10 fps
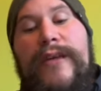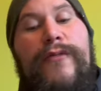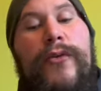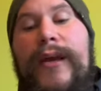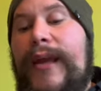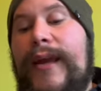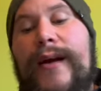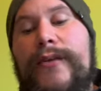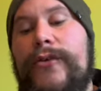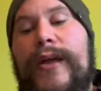If you're eating
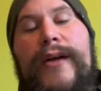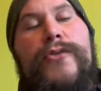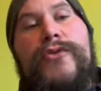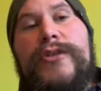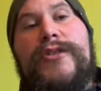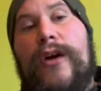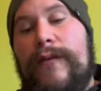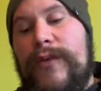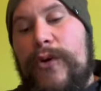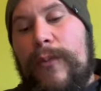under that, you're just
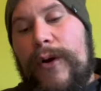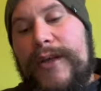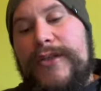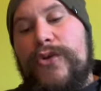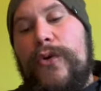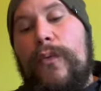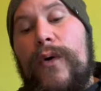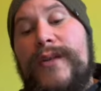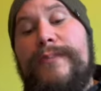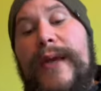starving your body. So you
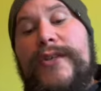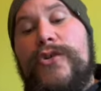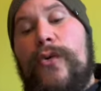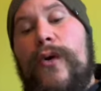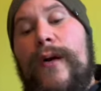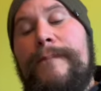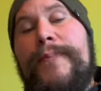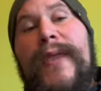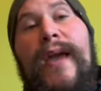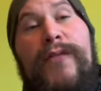want to make sure
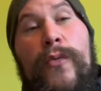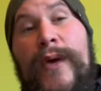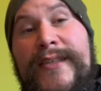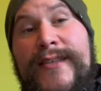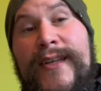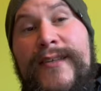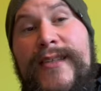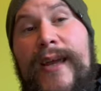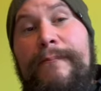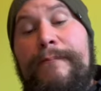if your weight's staying the
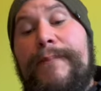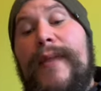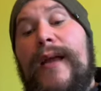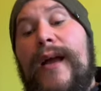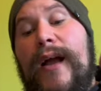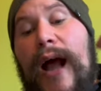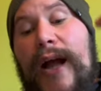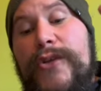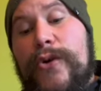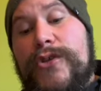same
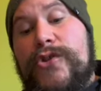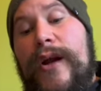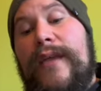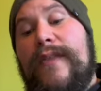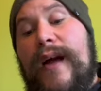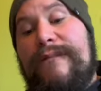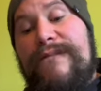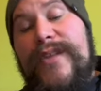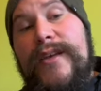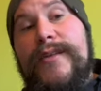and your strength and
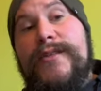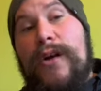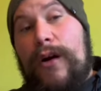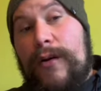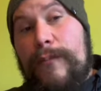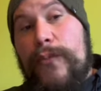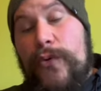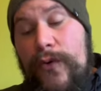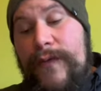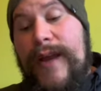fitness are
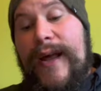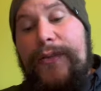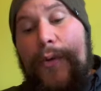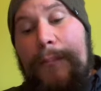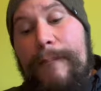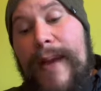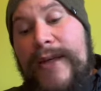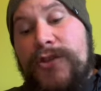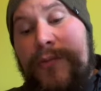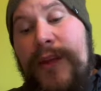improving and they're
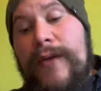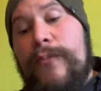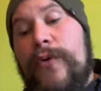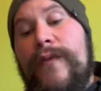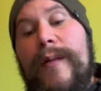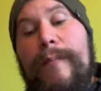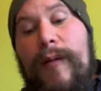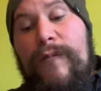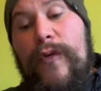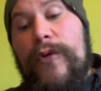measurably improving
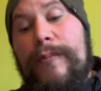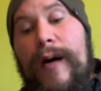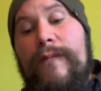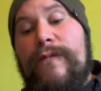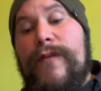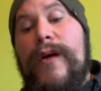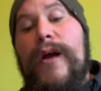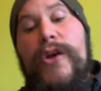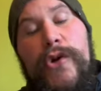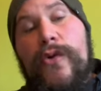month on month,
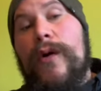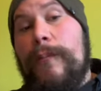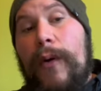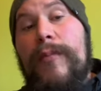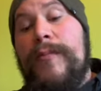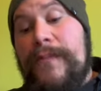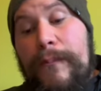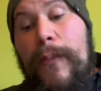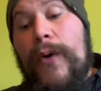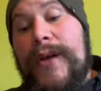you are probably
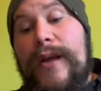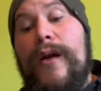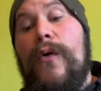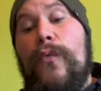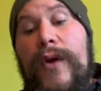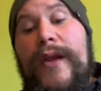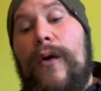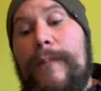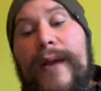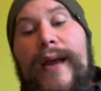body
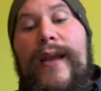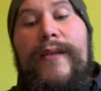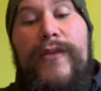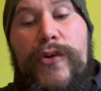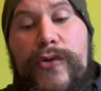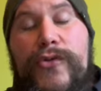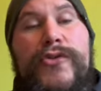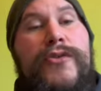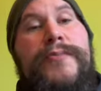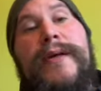recomping. And if you
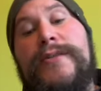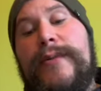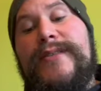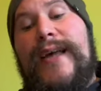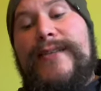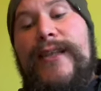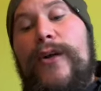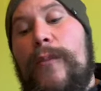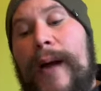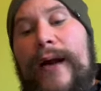use those measurements as a
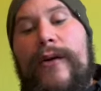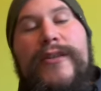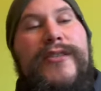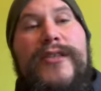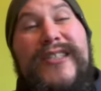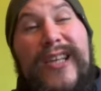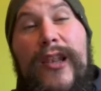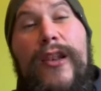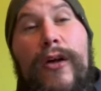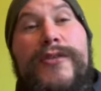little background, just it's a
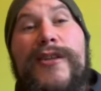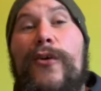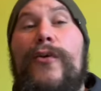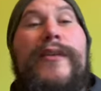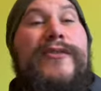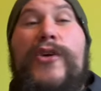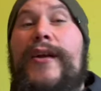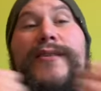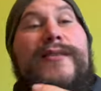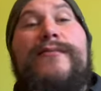lot slower than trying
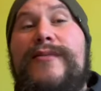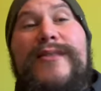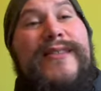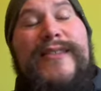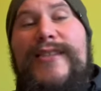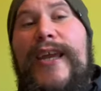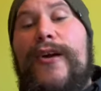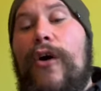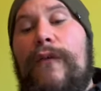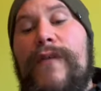to
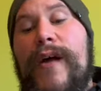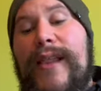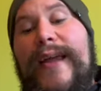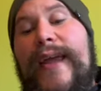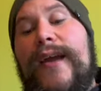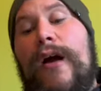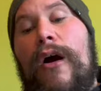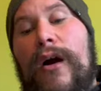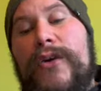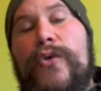take off, like hitting a
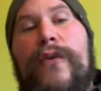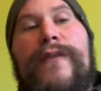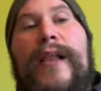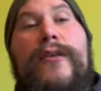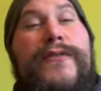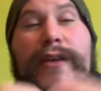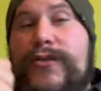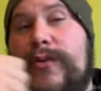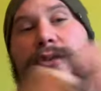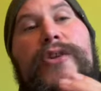hardcore fat loss
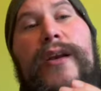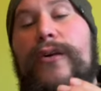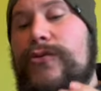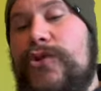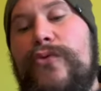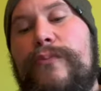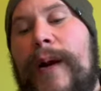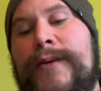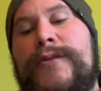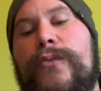phase where you're trying to go 2
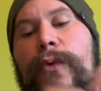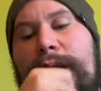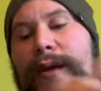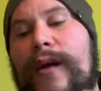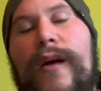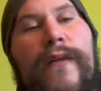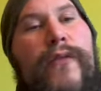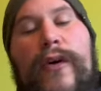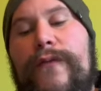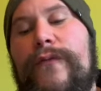pounds a week
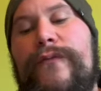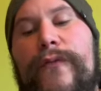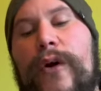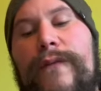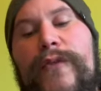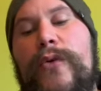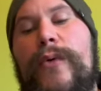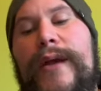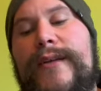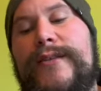for a few
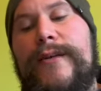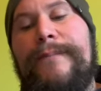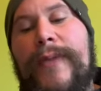weeks.